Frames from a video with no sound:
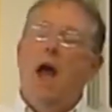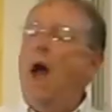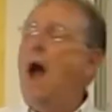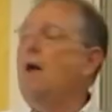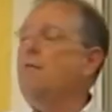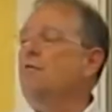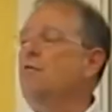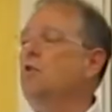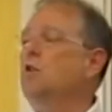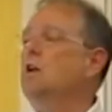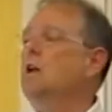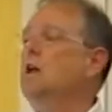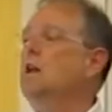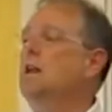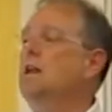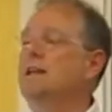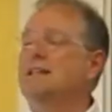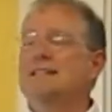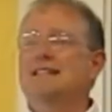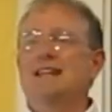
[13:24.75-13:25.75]

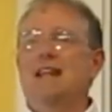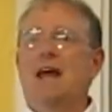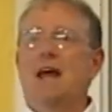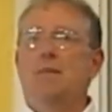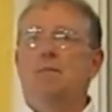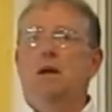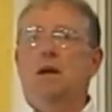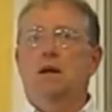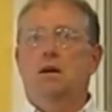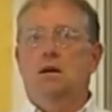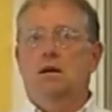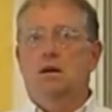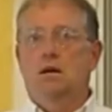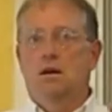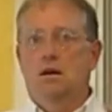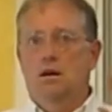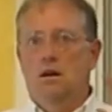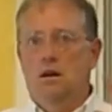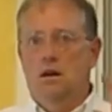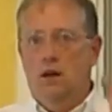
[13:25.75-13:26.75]
African Islamic
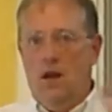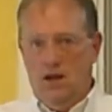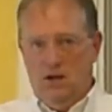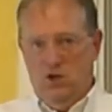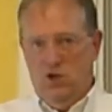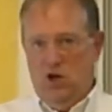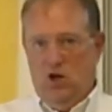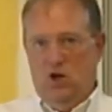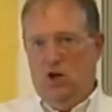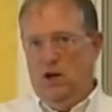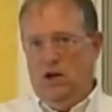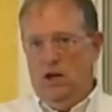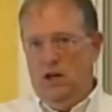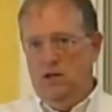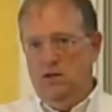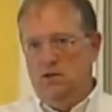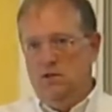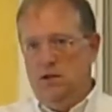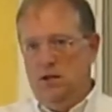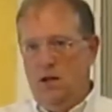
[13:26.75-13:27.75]

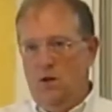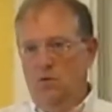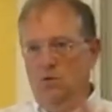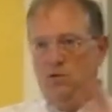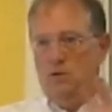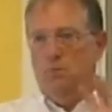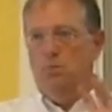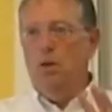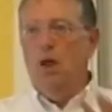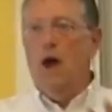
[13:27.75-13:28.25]
Nigerians. It was a